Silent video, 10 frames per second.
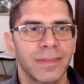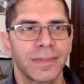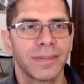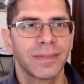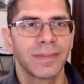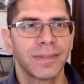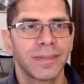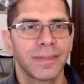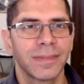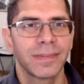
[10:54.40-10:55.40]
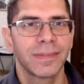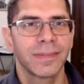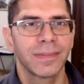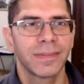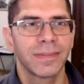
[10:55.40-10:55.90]

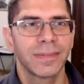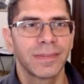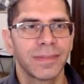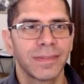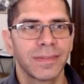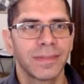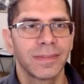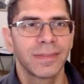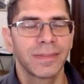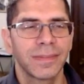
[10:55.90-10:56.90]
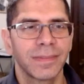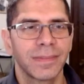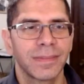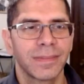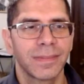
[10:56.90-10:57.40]

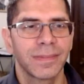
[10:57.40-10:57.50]
This person isn't speaking.